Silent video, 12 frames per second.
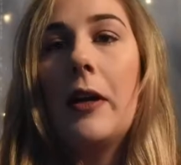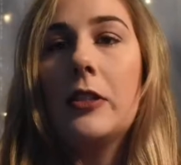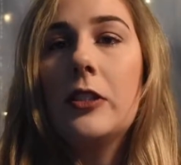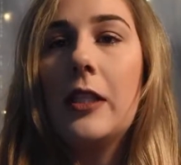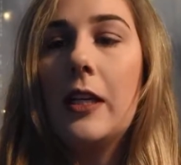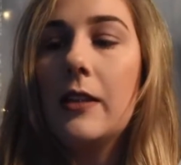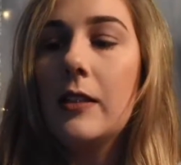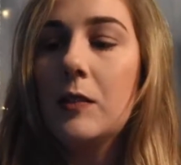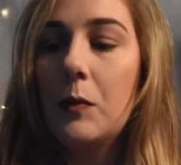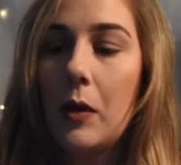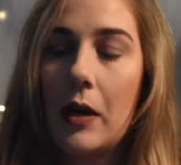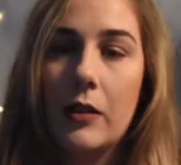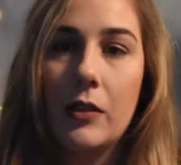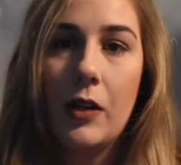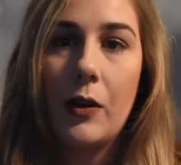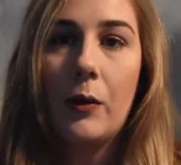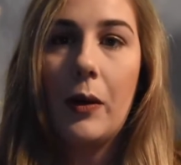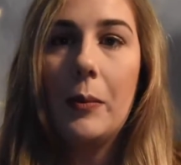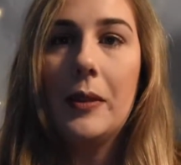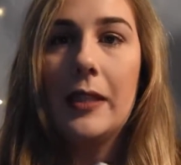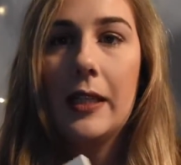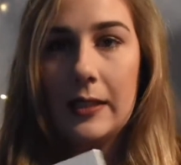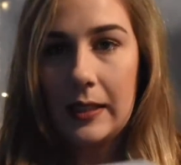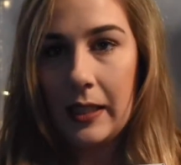actually got this a while ago. I've been
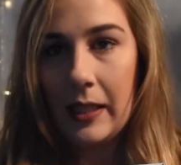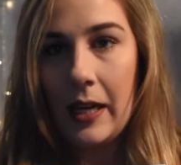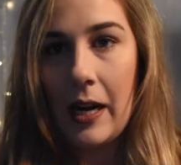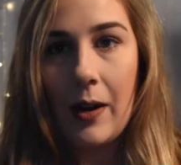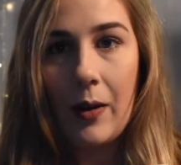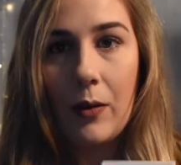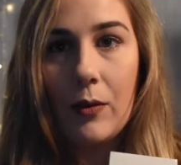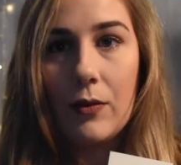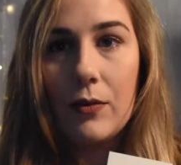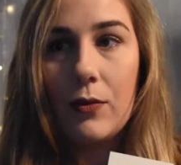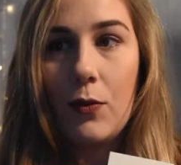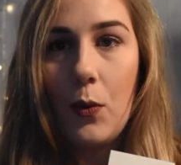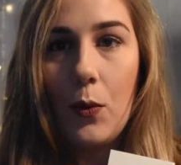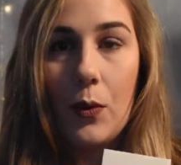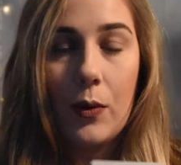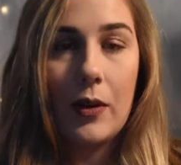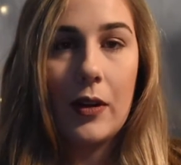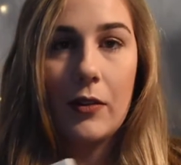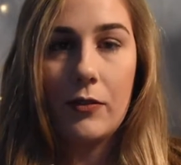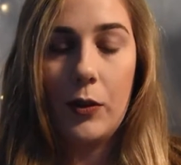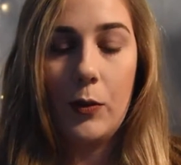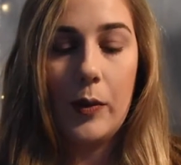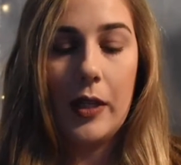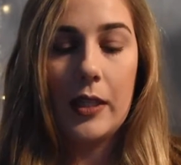testing it out for a
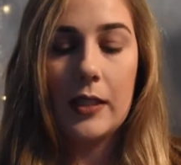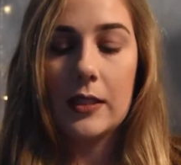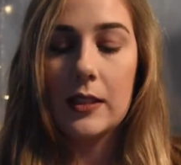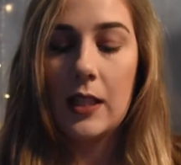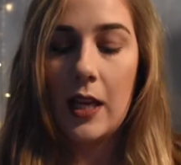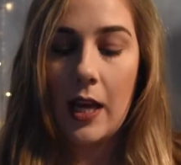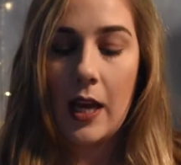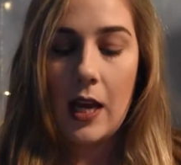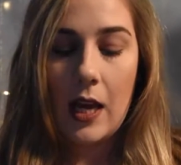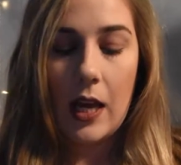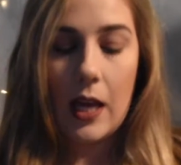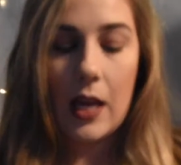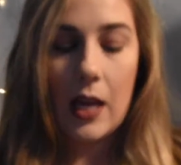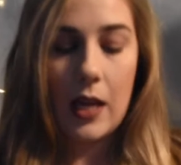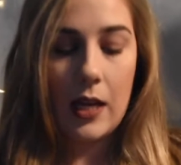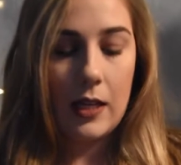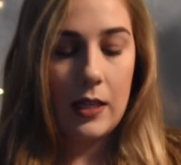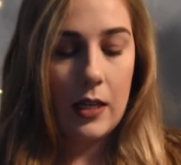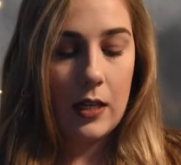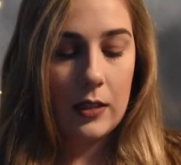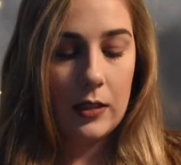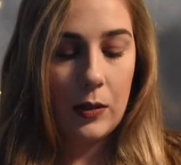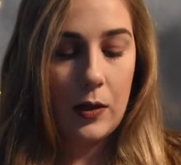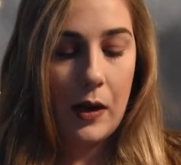few weeks and
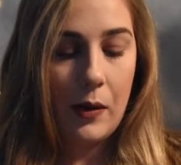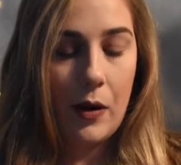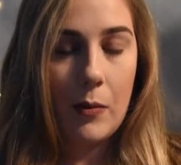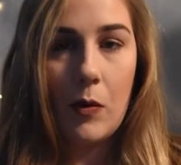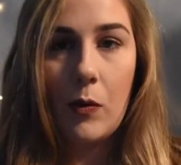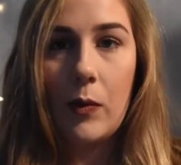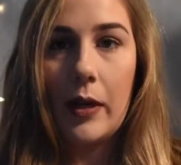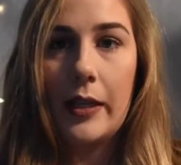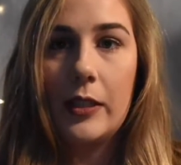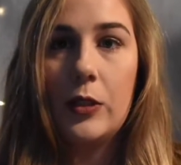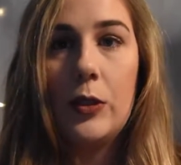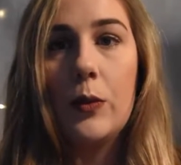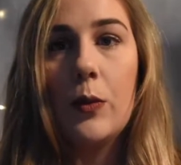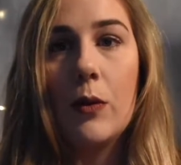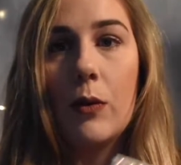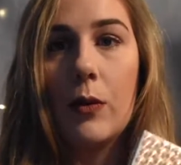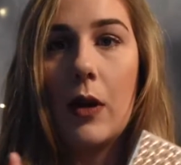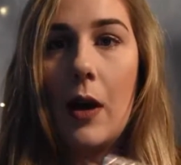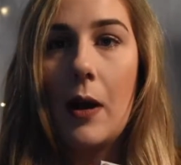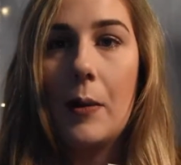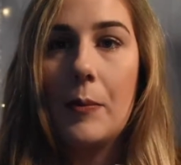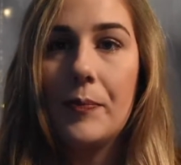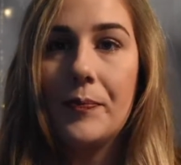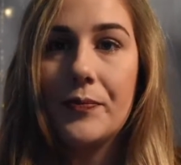so now I'm ready to
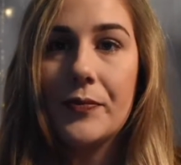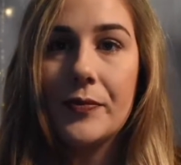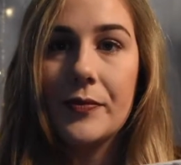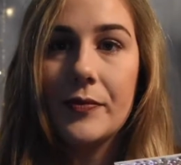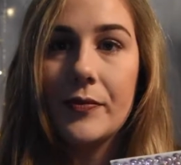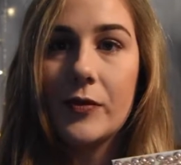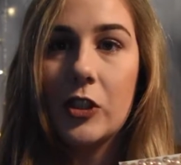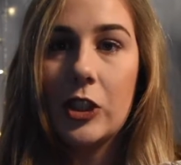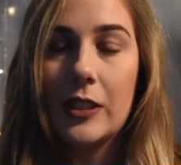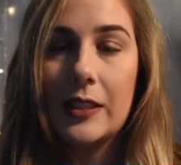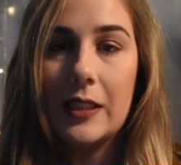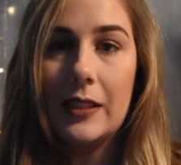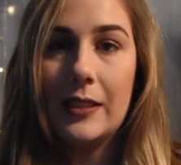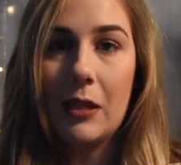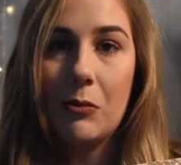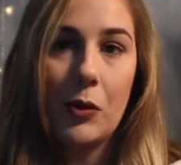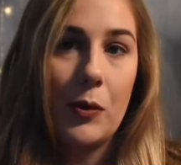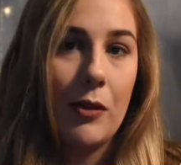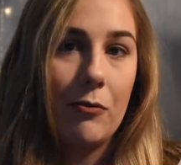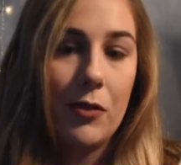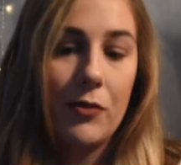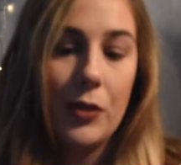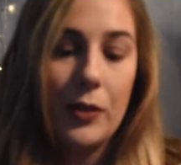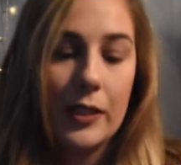just demo and
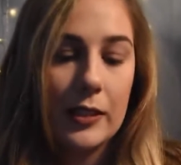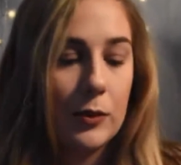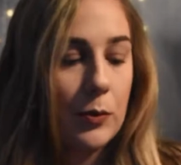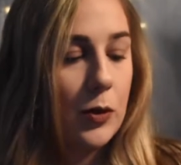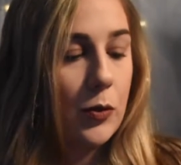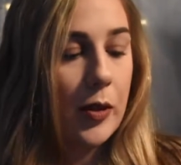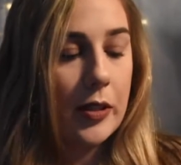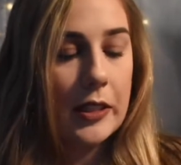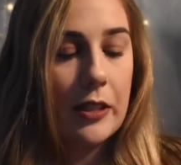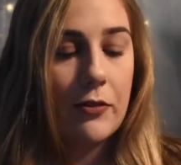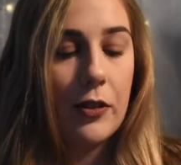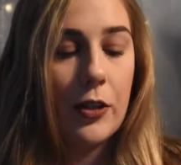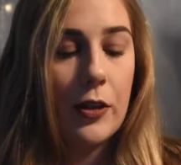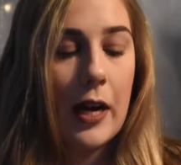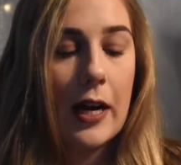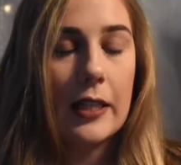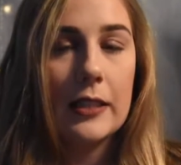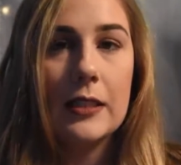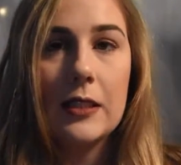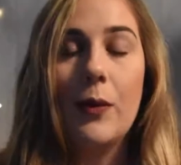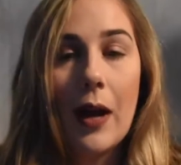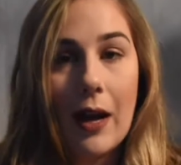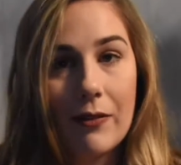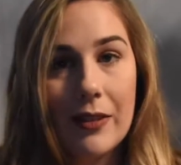review this real quickly for you guys. If you
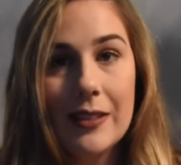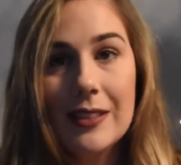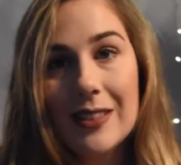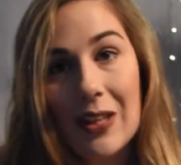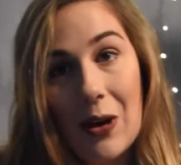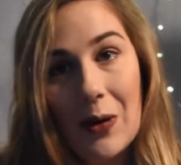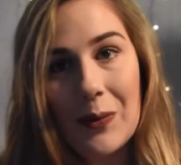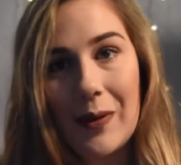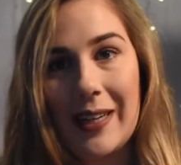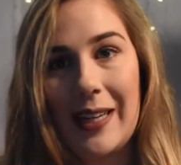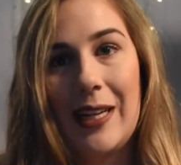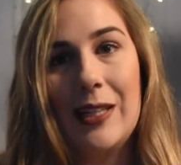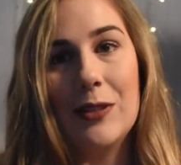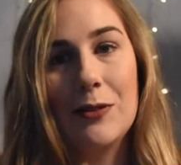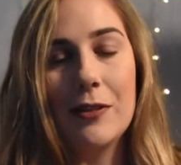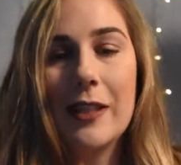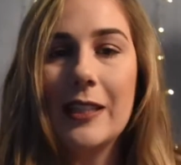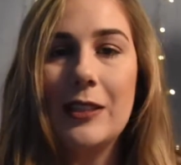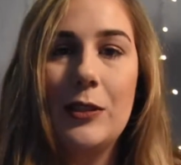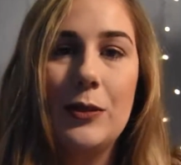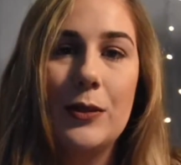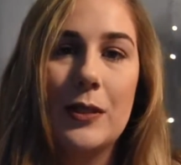haven't already, don't forget to